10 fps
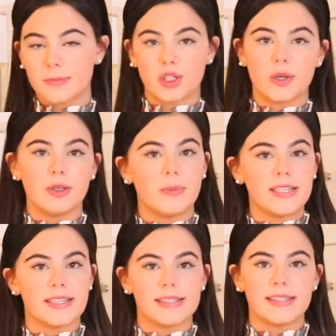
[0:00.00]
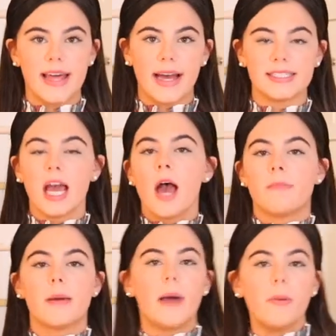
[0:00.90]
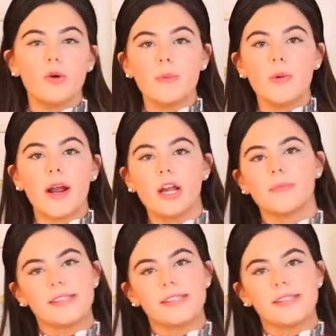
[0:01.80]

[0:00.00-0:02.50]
I'm showing you pieces that my mom would be wearing,